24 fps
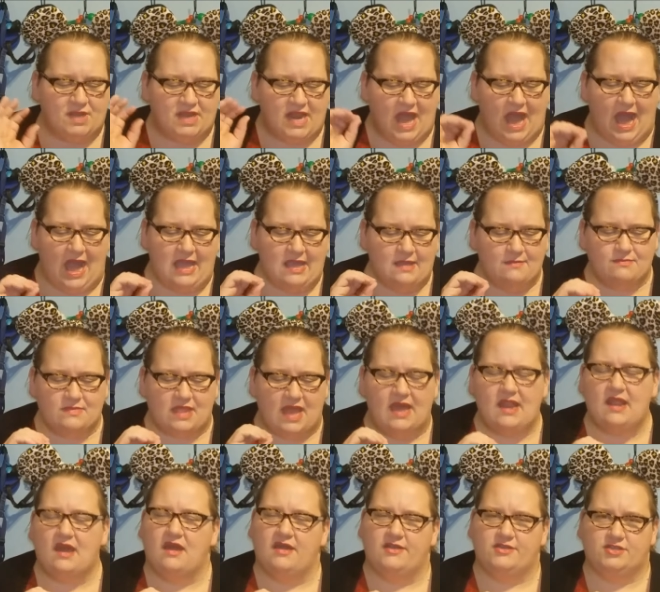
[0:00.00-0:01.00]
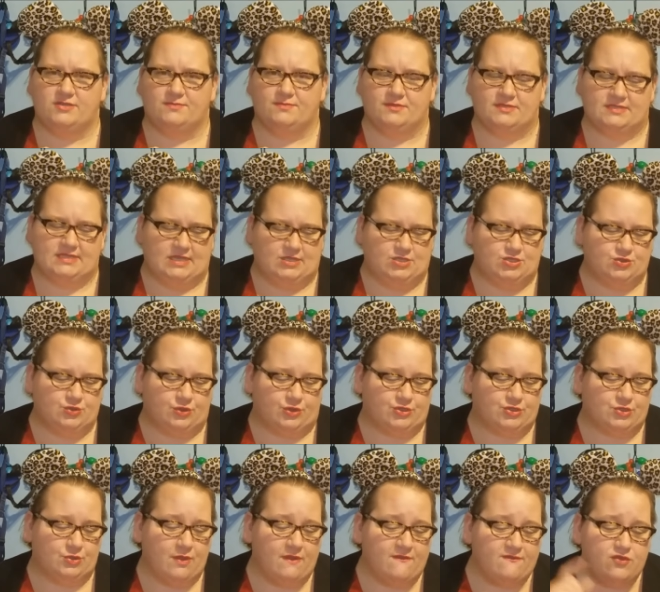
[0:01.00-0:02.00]
But I am not 100%
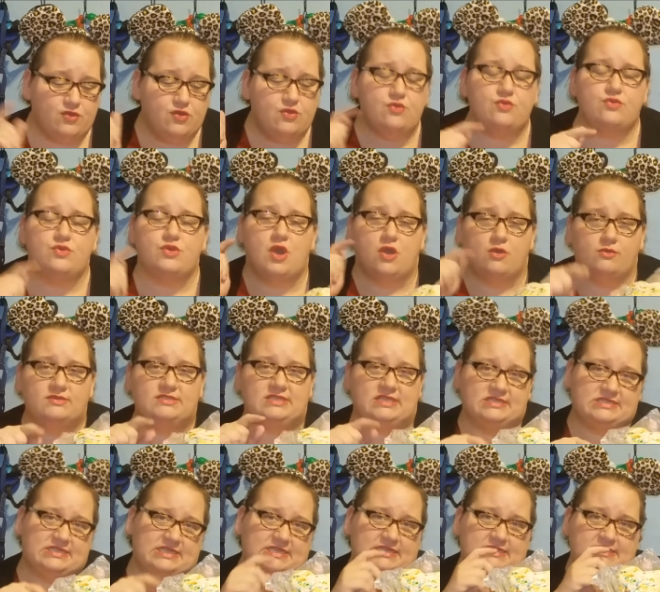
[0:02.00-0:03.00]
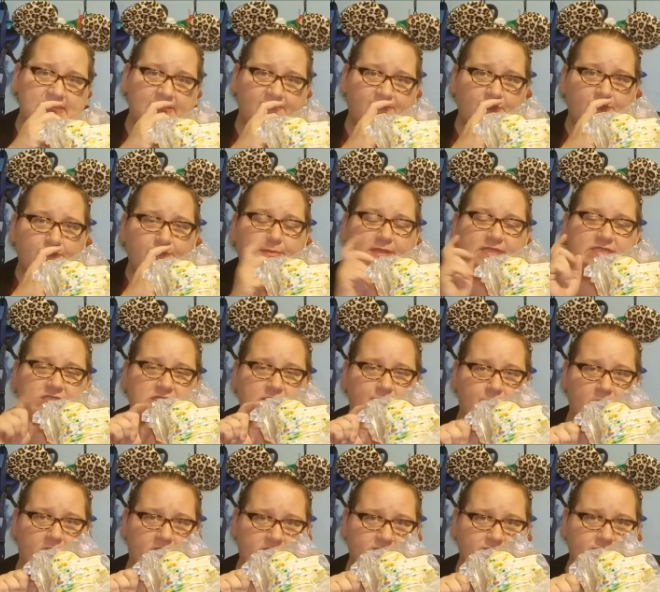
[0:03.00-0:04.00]
sure. So if you know what this is, if you've been to
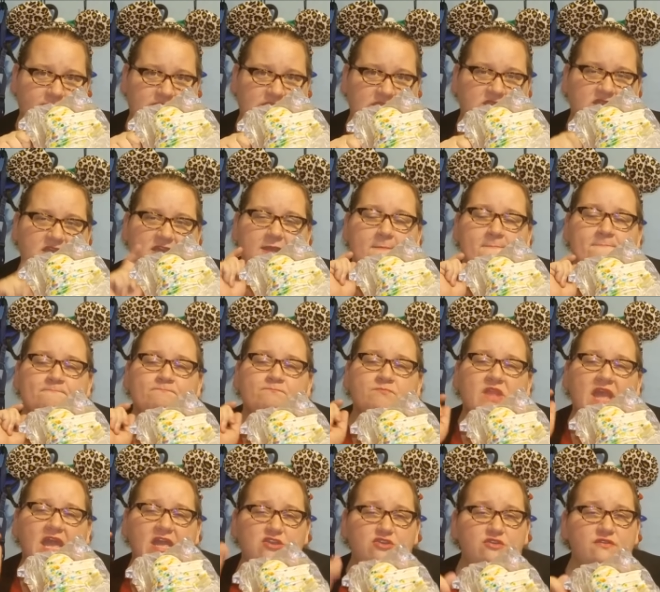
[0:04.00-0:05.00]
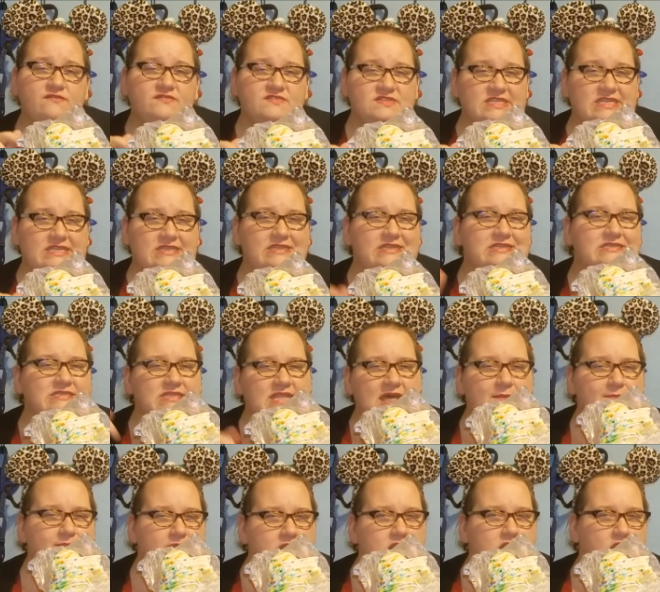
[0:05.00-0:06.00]
the parks recently, and you've seen
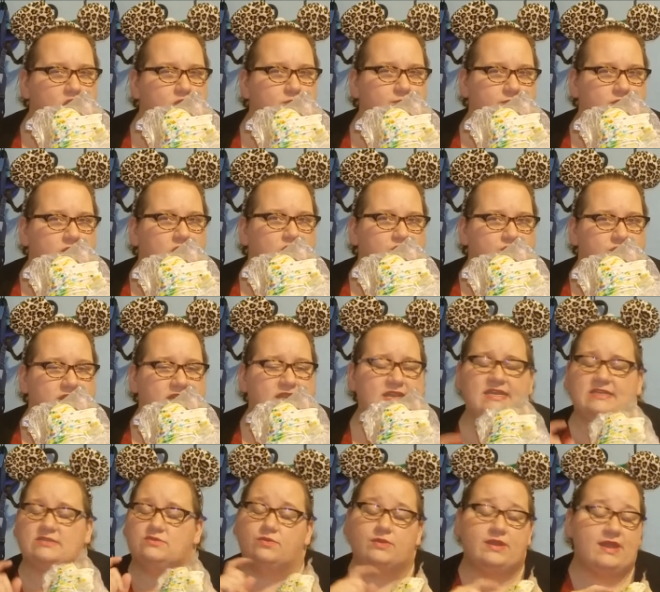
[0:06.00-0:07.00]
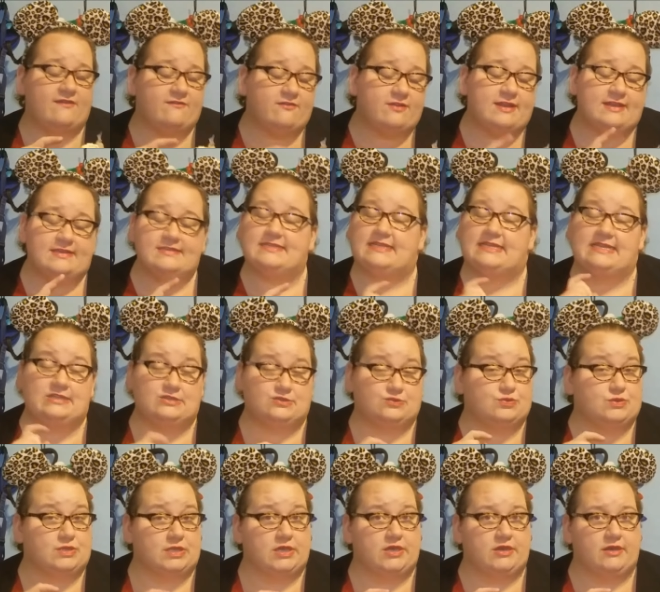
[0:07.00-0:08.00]
this, let me know below what it is. Whatever it is, it
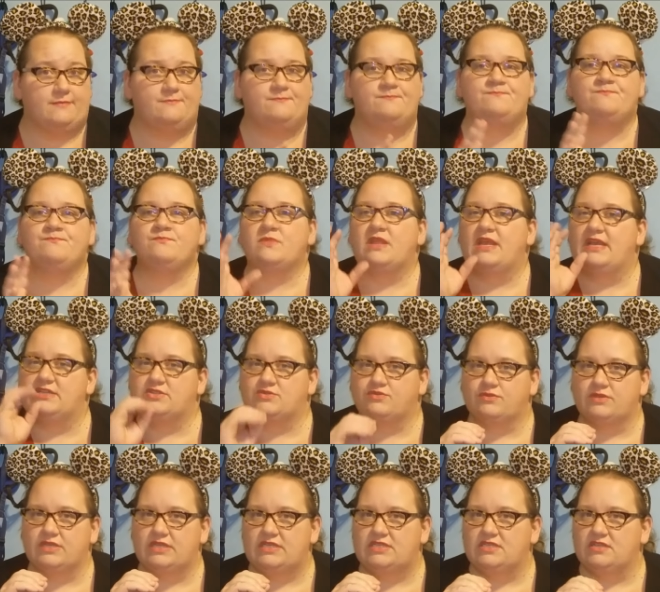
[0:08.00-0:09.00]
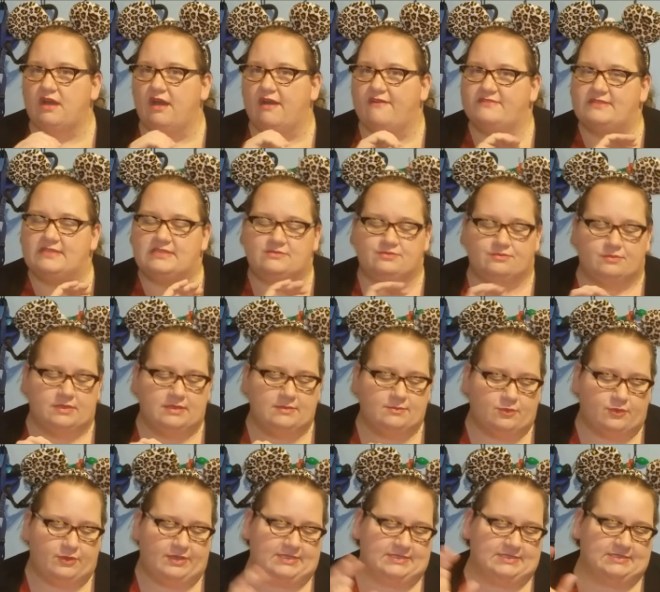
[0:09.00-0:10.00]
is really good. It's really soft. It's
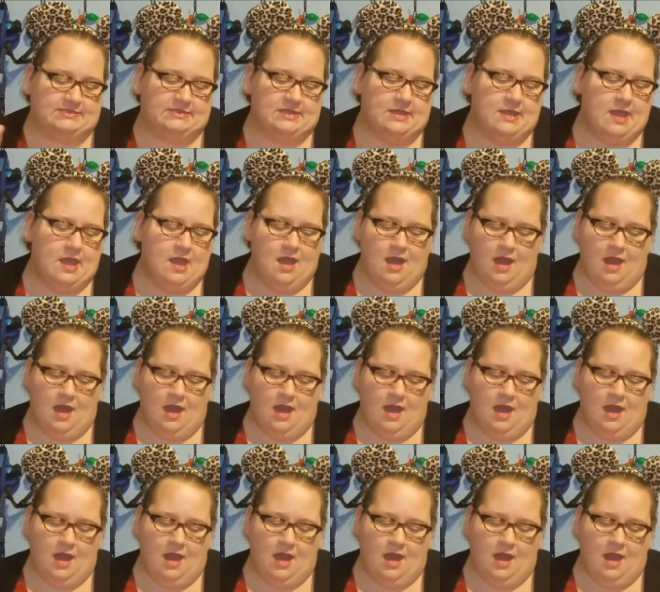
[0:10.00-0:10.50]
really moist.